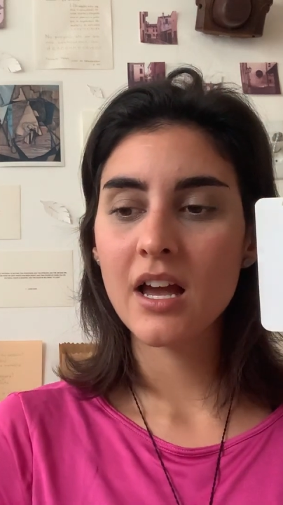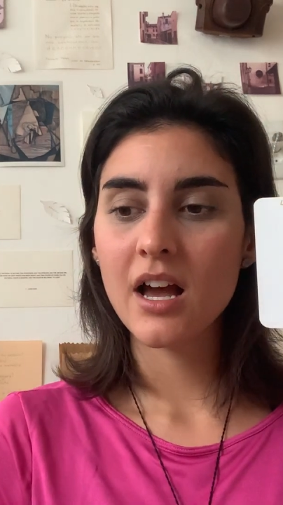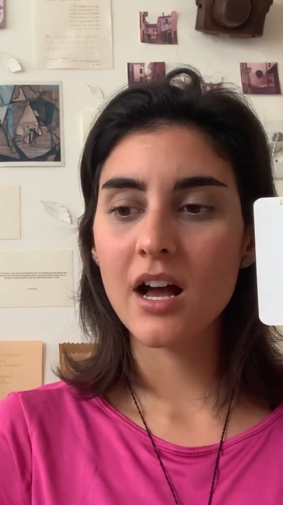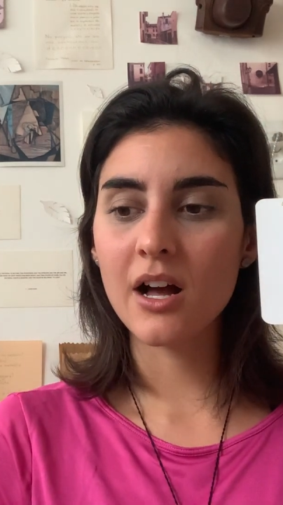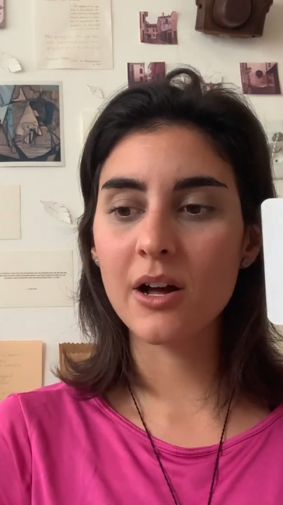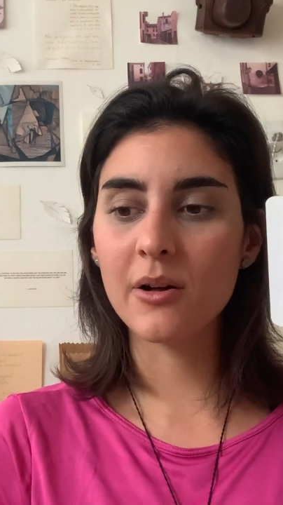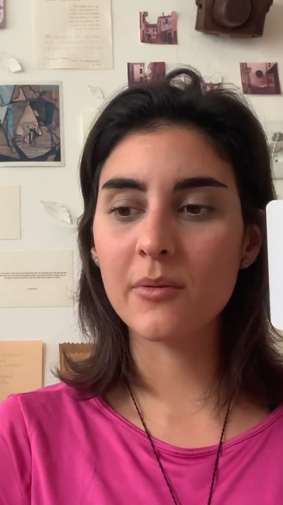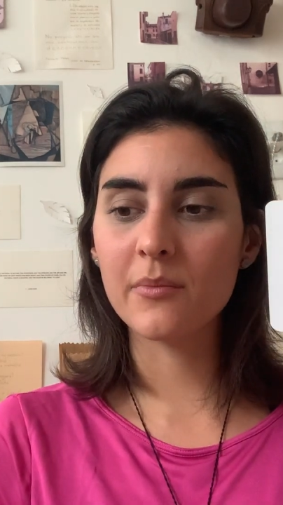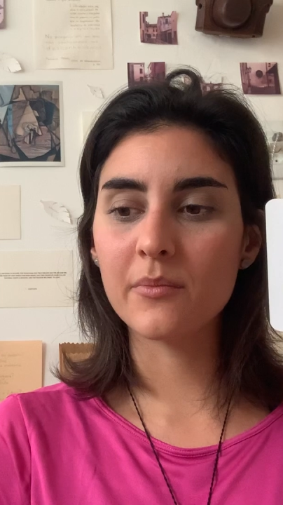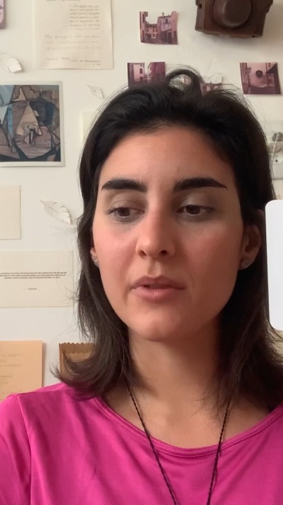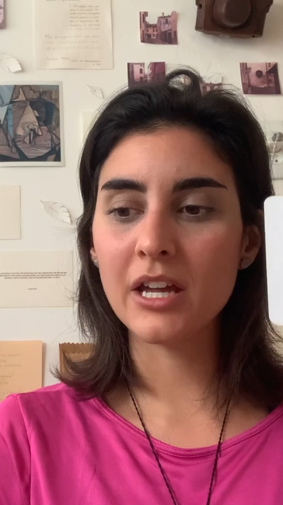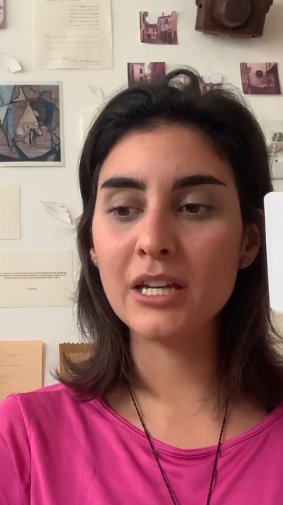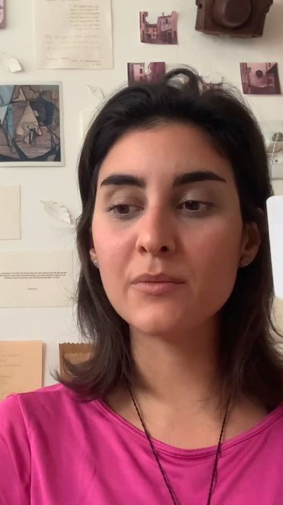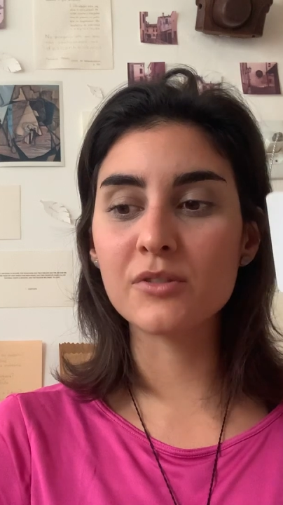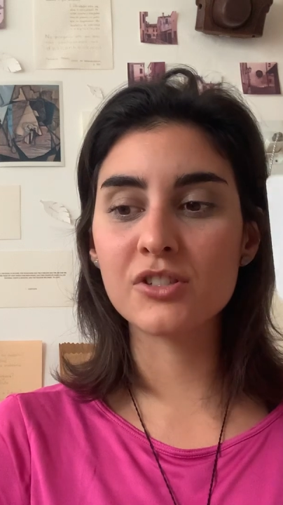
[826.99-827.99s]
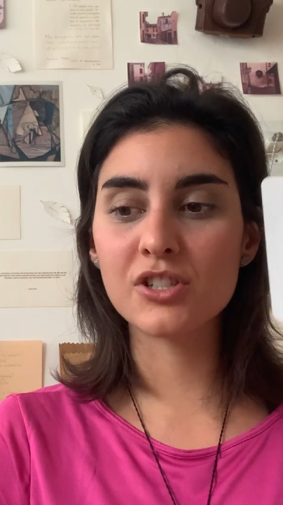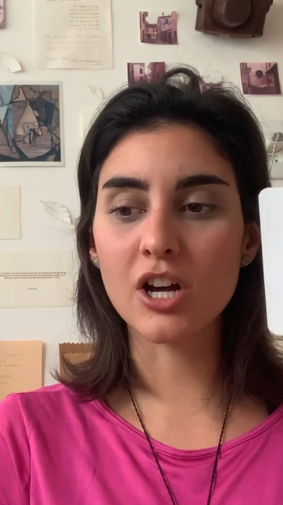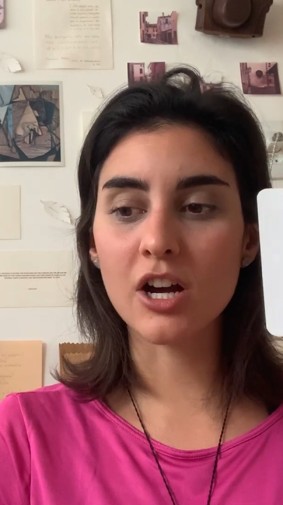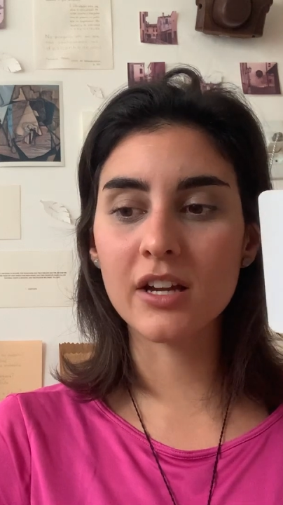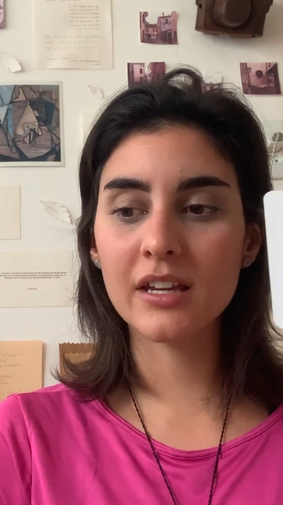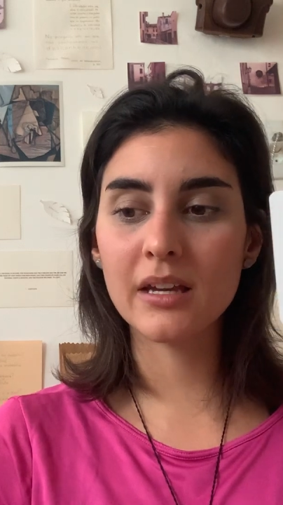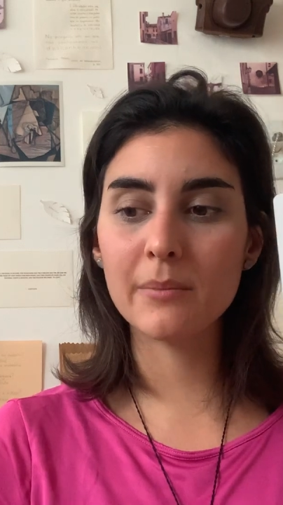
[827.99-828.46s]
And it was
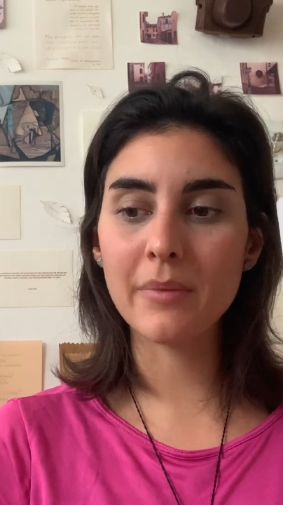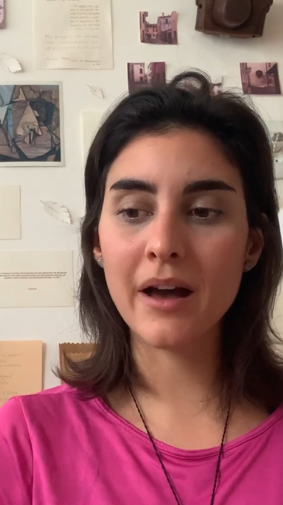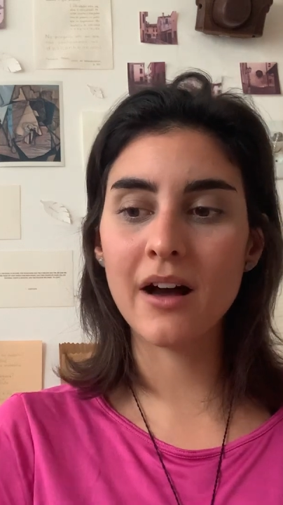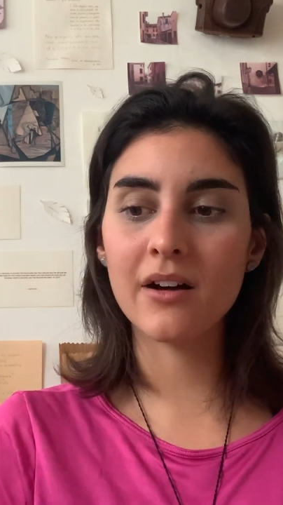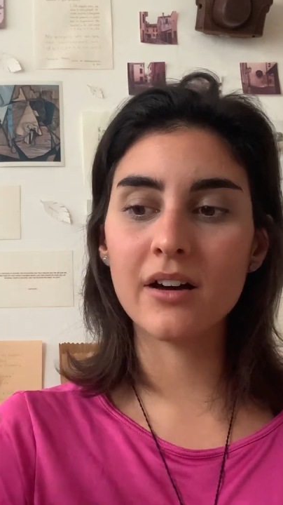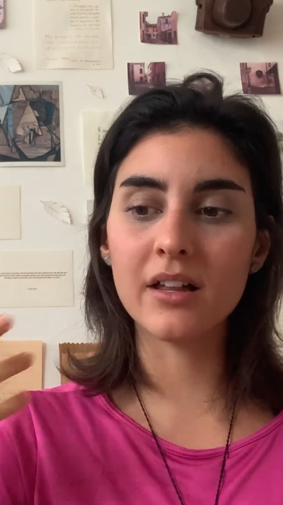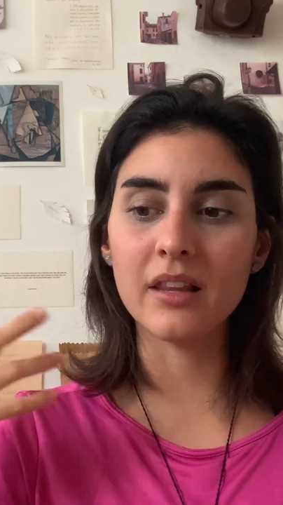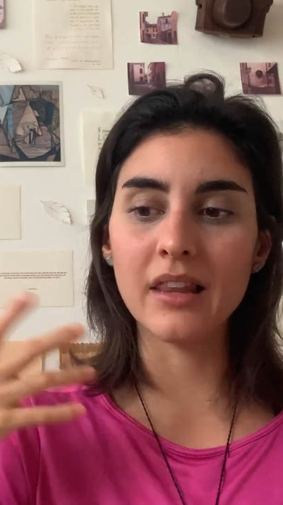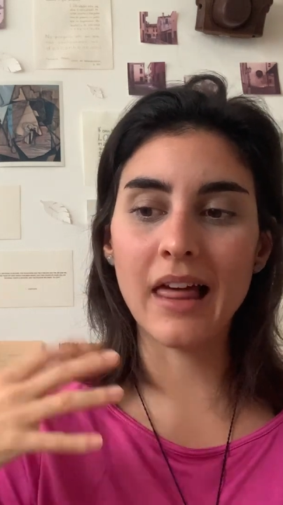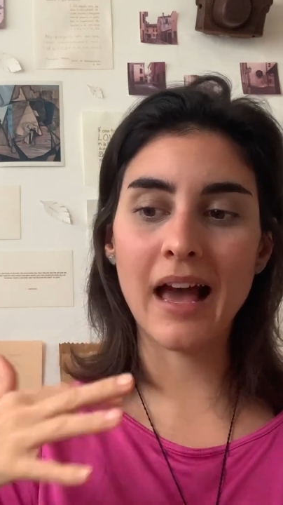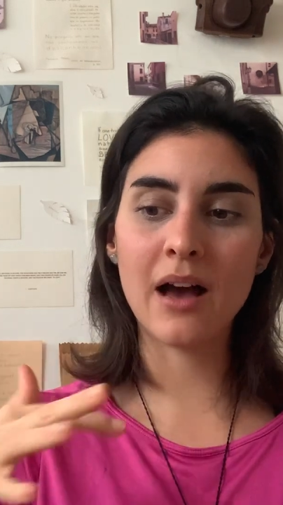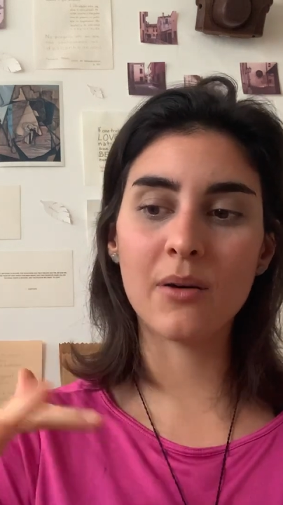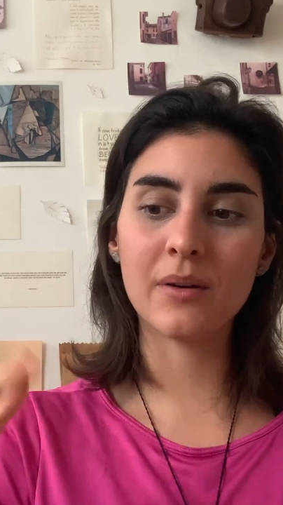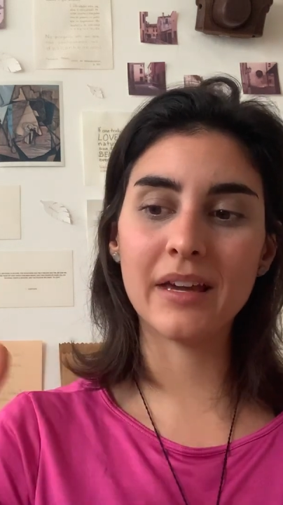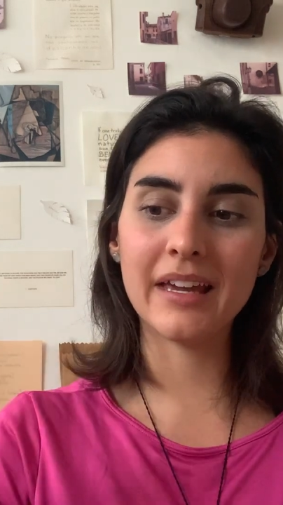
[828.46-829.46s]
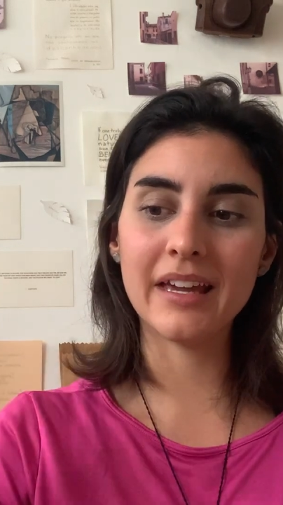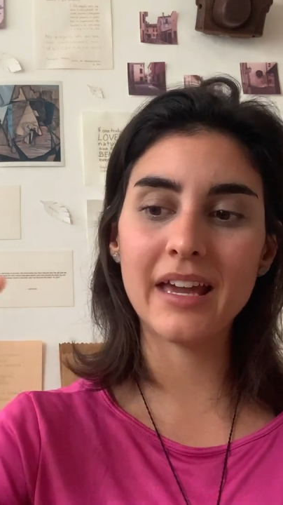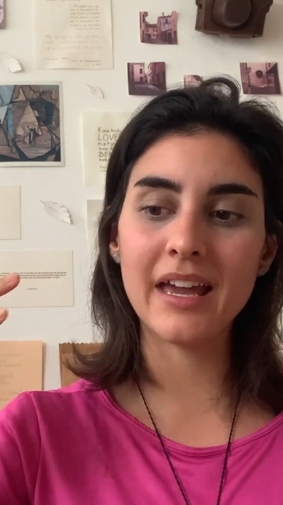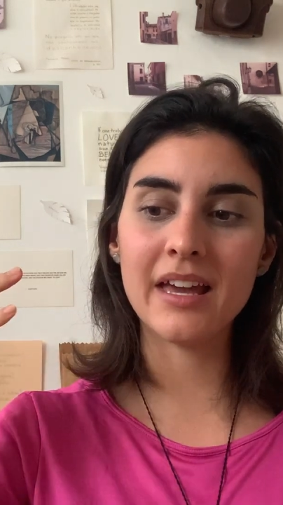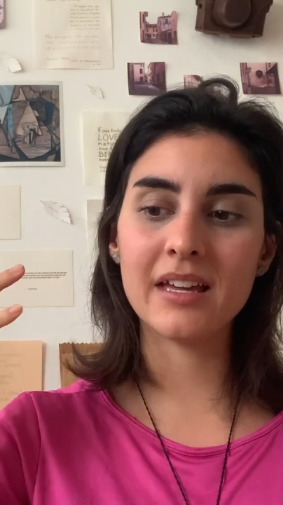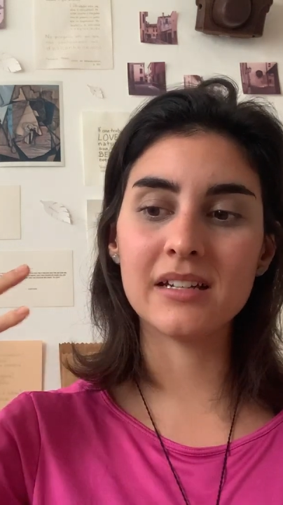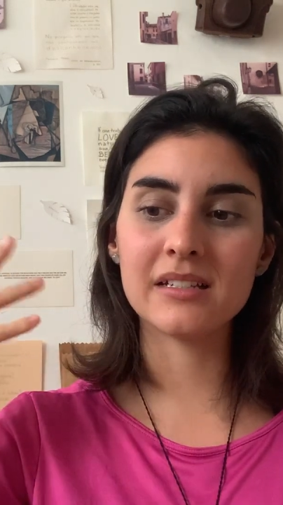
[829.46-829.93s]
talking about allowing
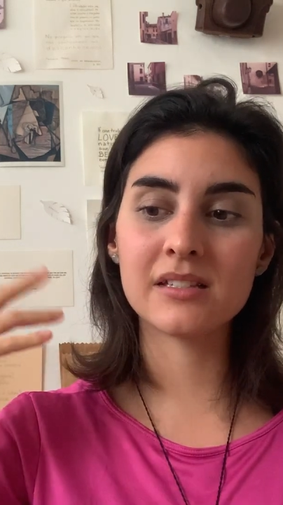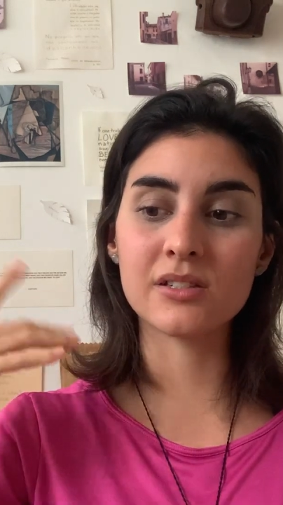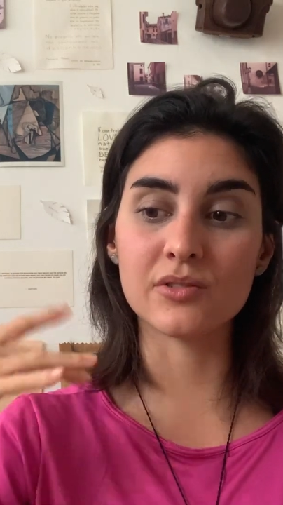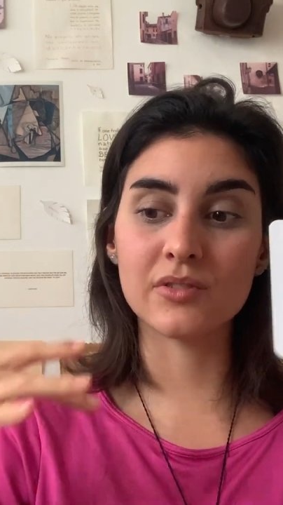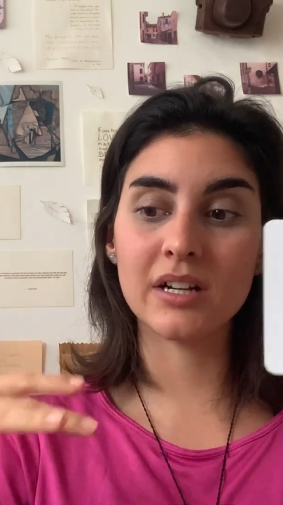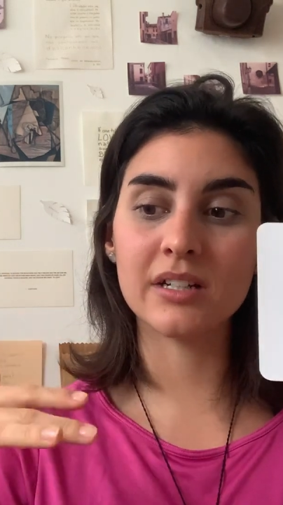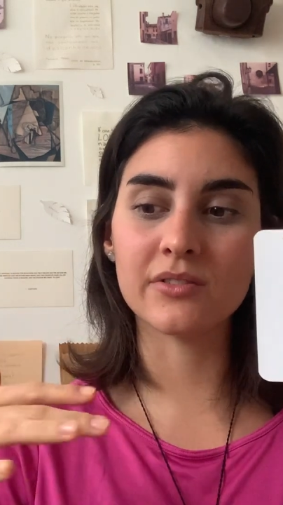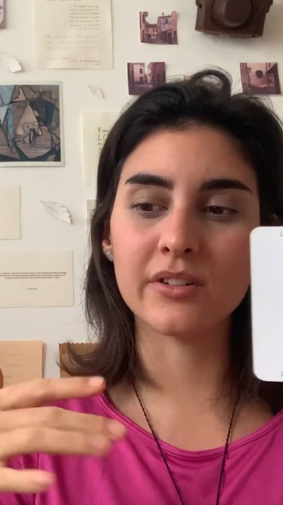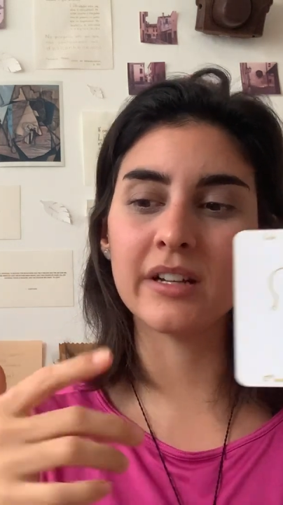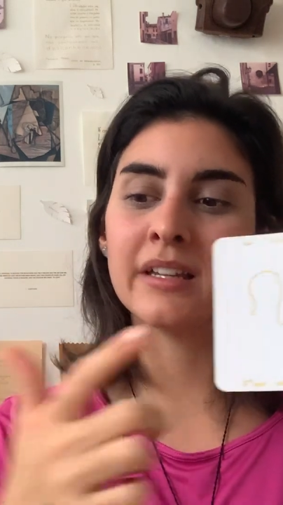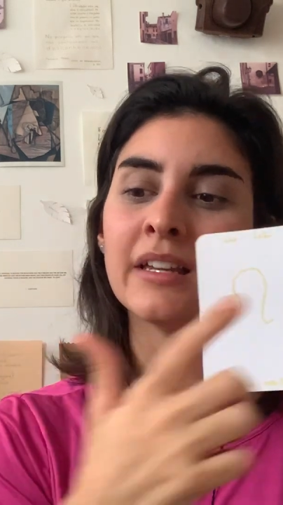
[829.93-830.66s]
and surrendering.